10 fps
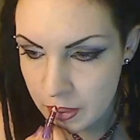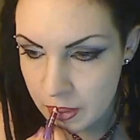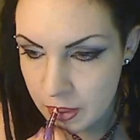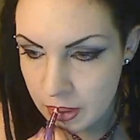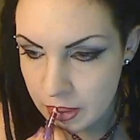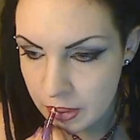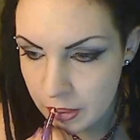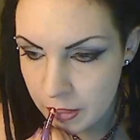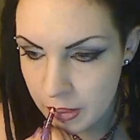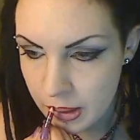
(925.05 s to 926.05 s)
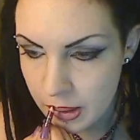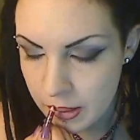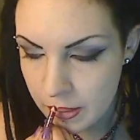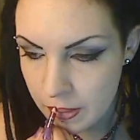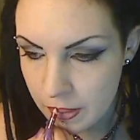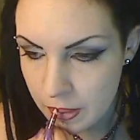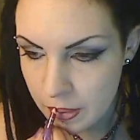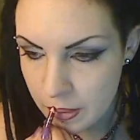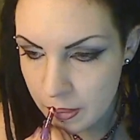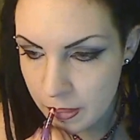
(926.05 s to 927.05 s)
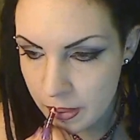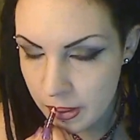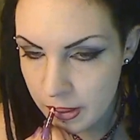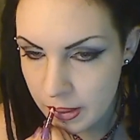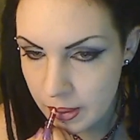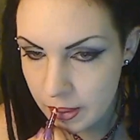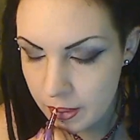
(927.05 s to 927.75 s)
heart-shaped, I guess. Pointy there.